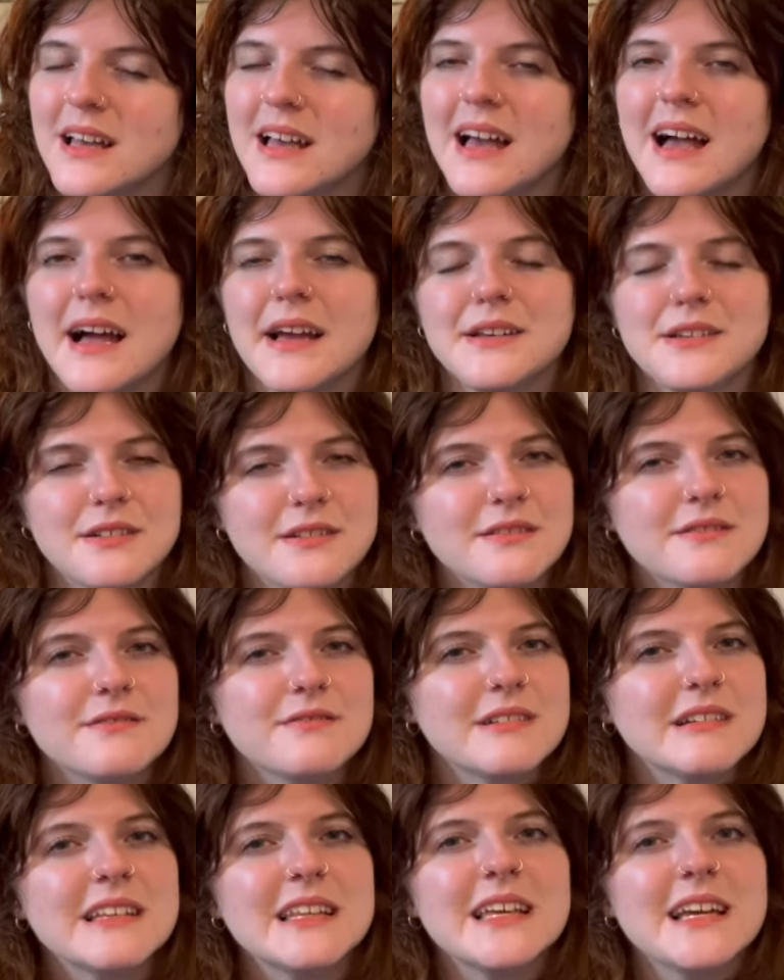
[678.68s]
I don't
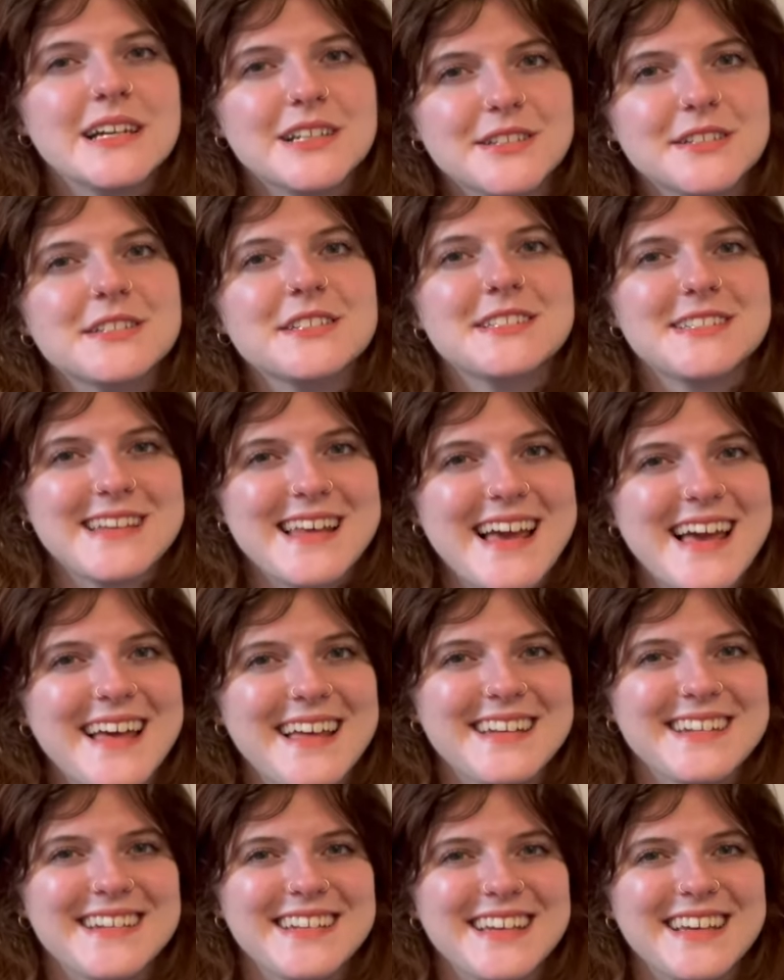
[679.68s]
really
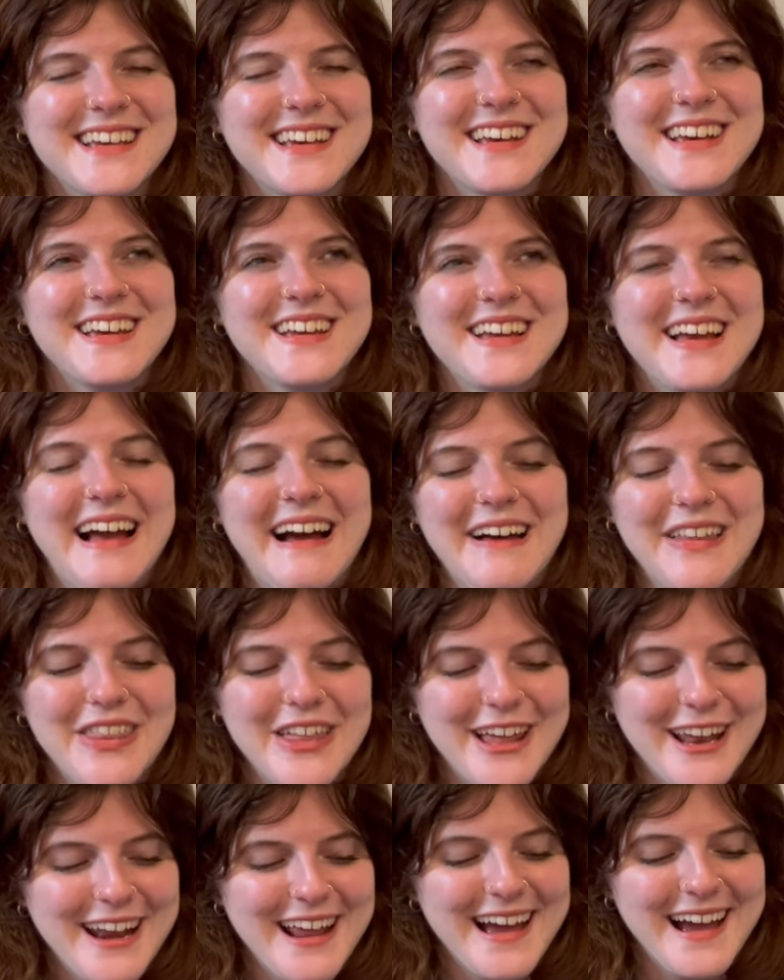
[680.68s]
understand how
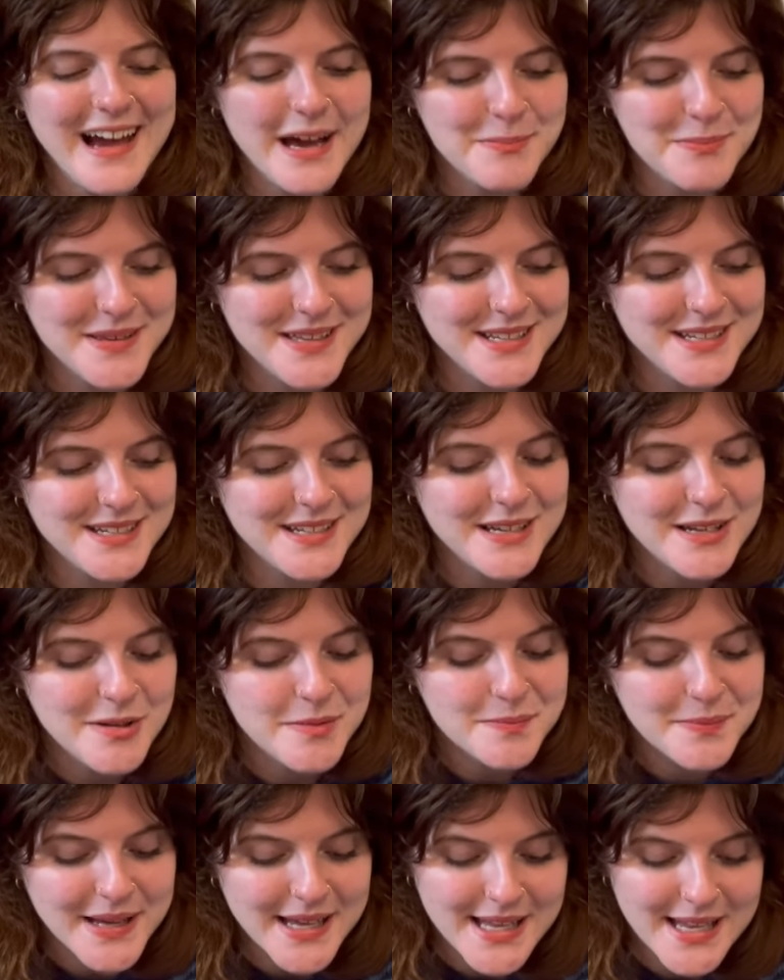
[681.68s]
that happened,
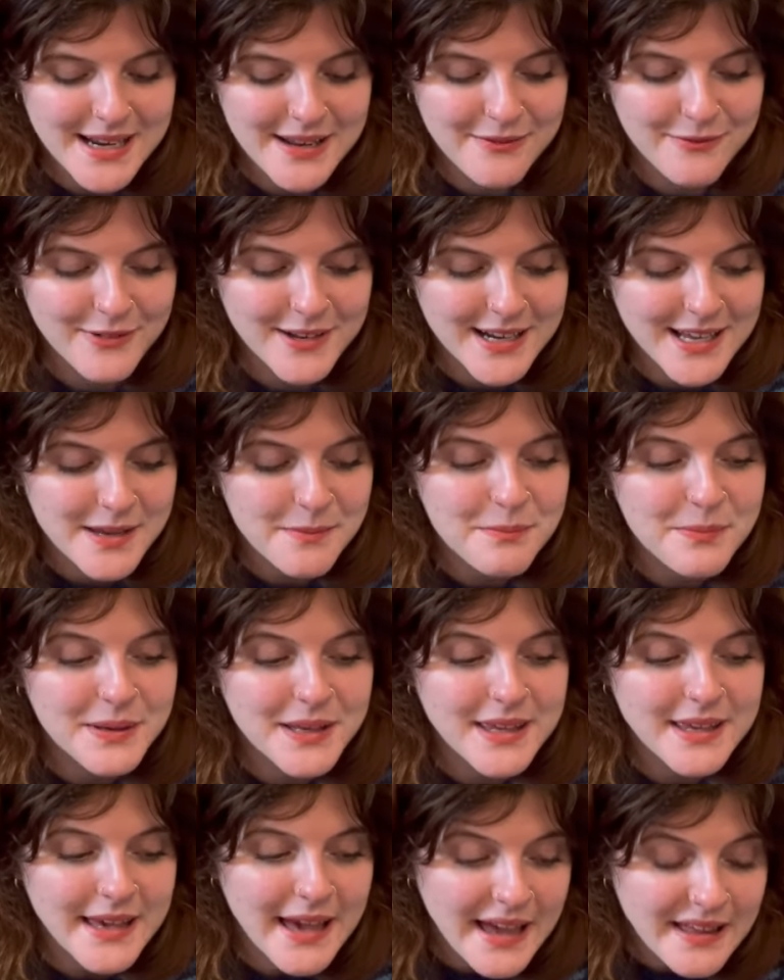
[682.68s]
but when I
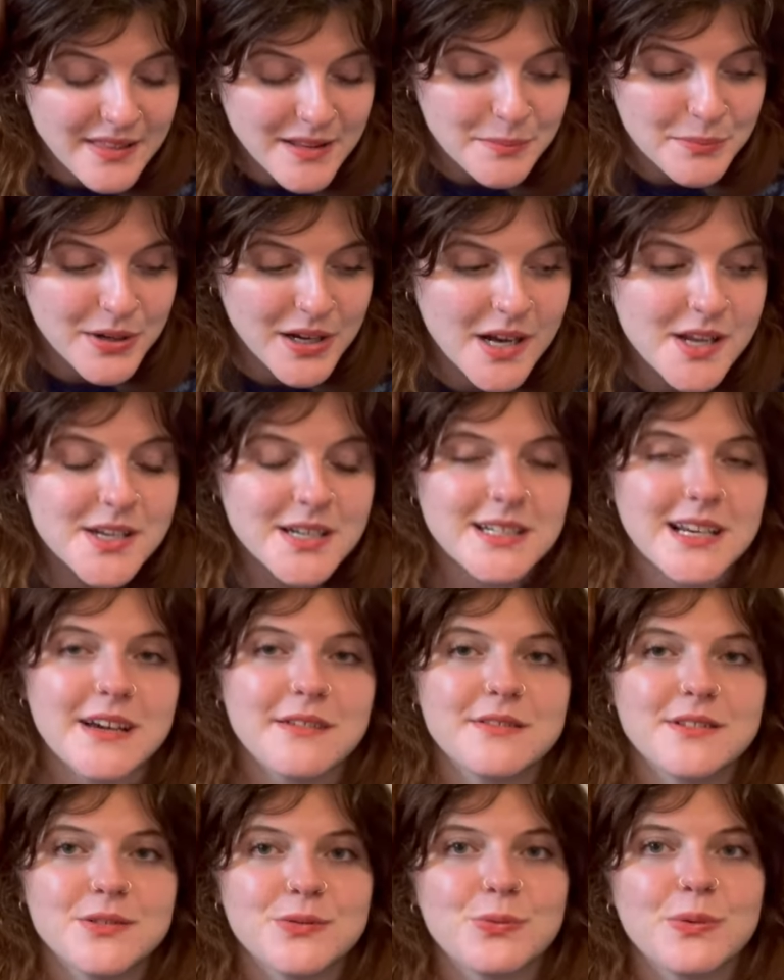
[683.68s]
began the project, I
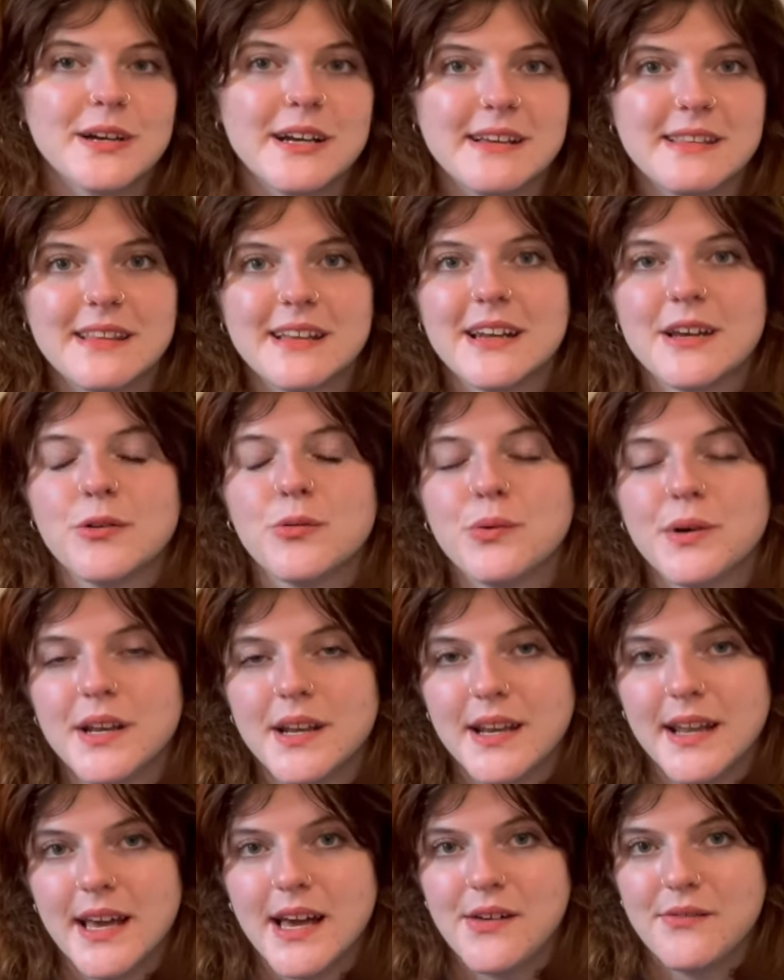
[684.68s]
was worried that I
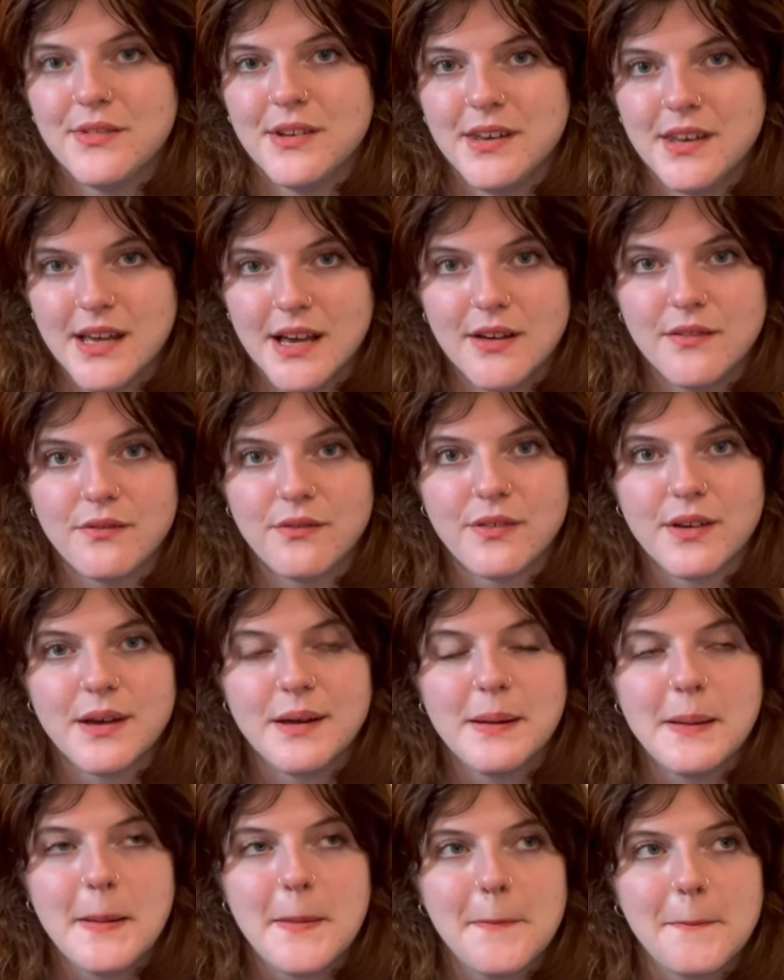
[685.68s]
wouldn't have enough,
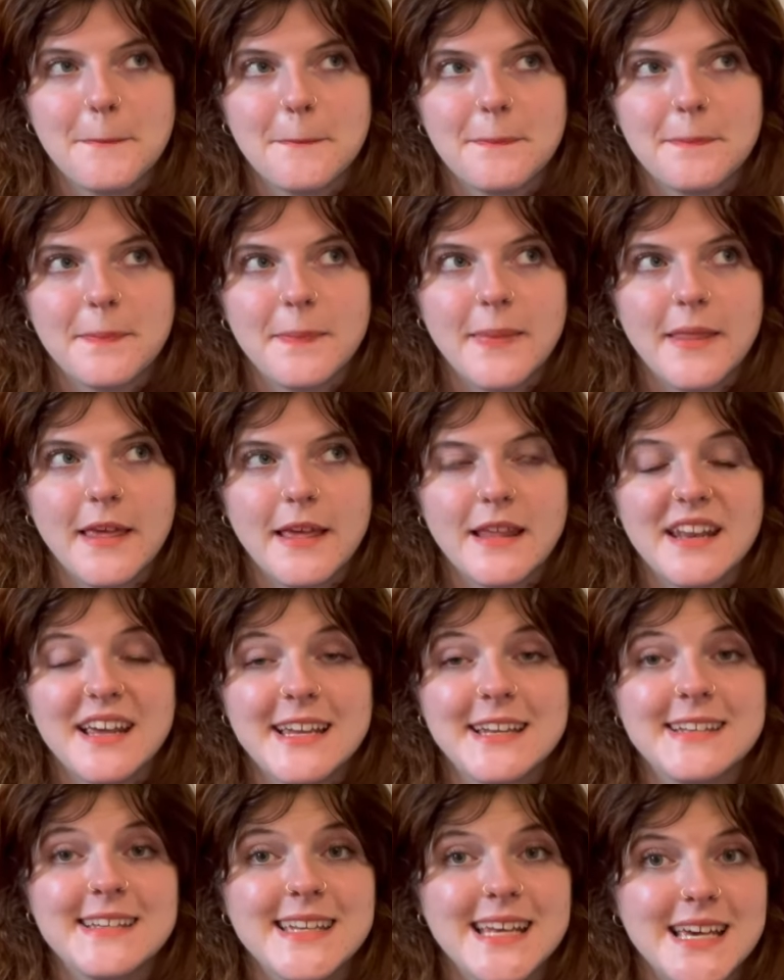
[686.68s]
and I
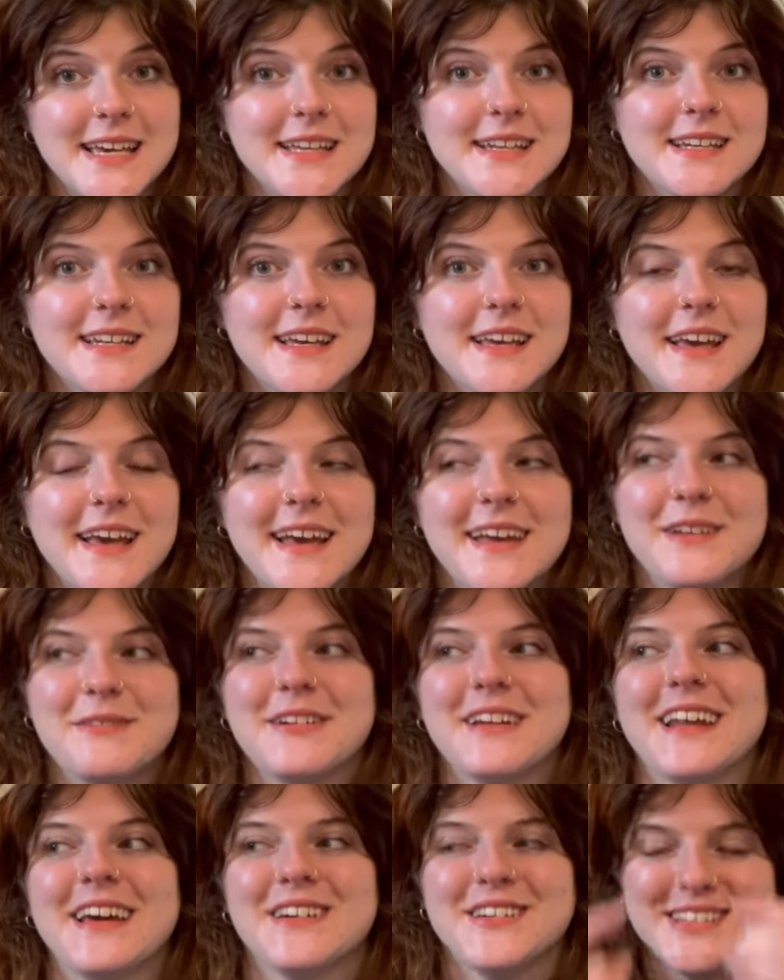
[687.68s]
did. And
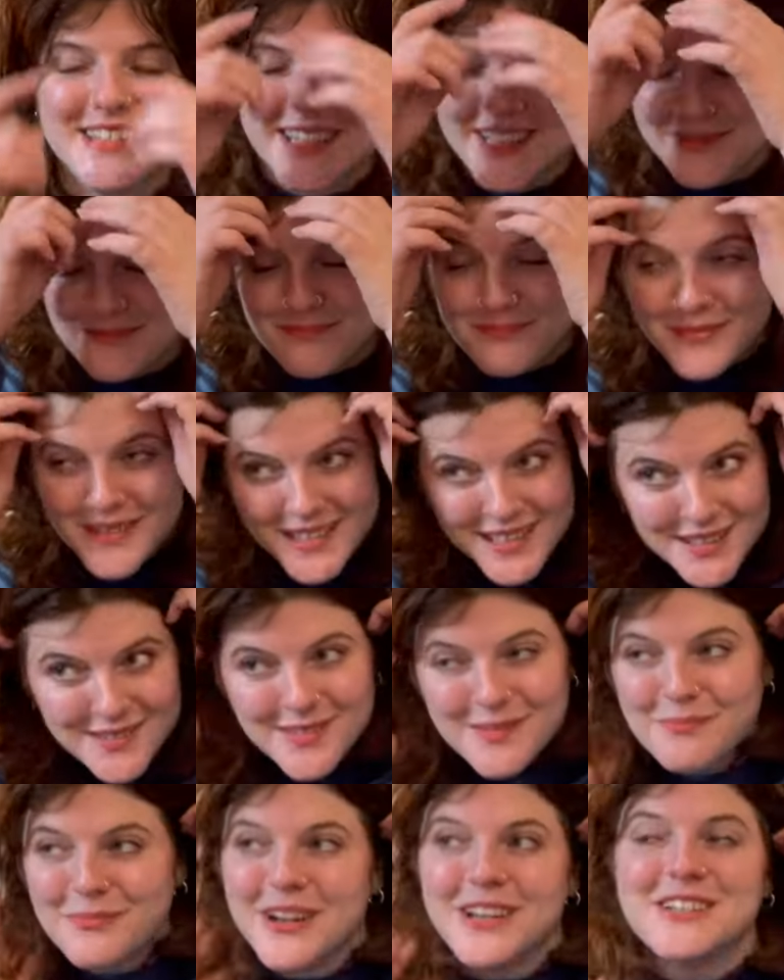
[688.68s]
when I was in the middle of
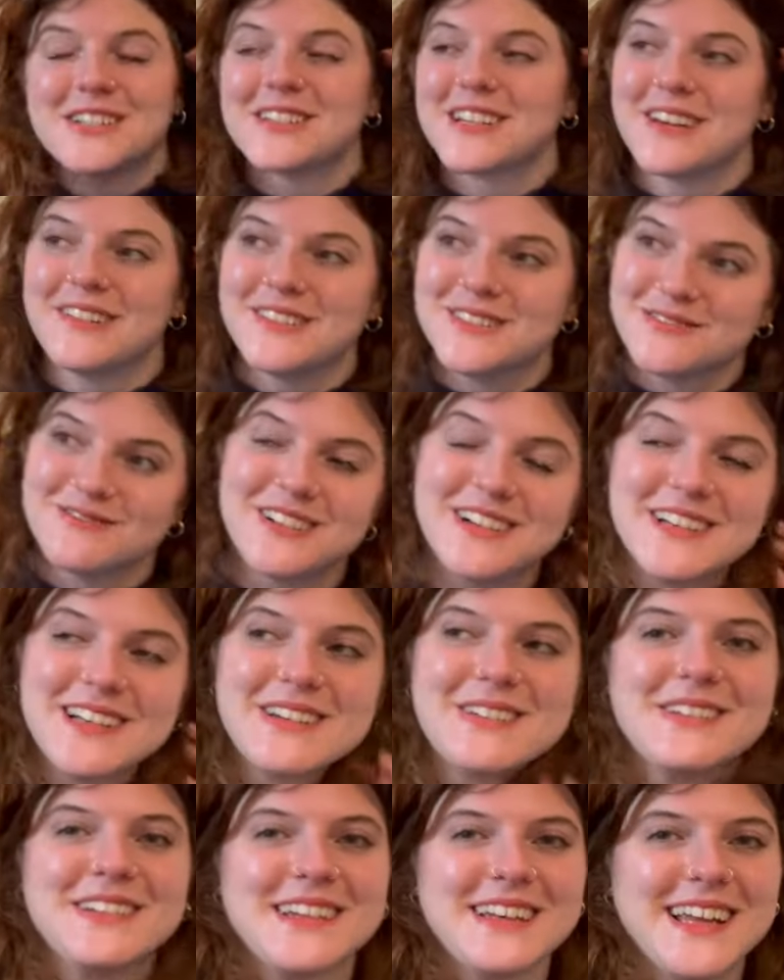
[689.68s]
the project, I was worried I
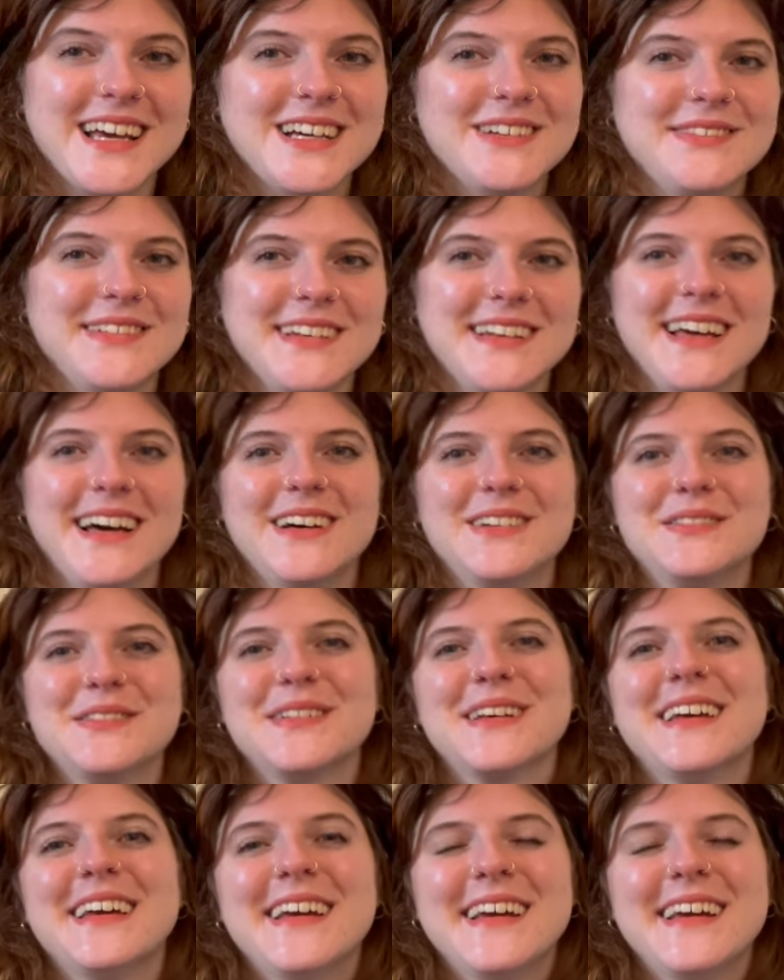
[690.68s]
wouldn't have enough.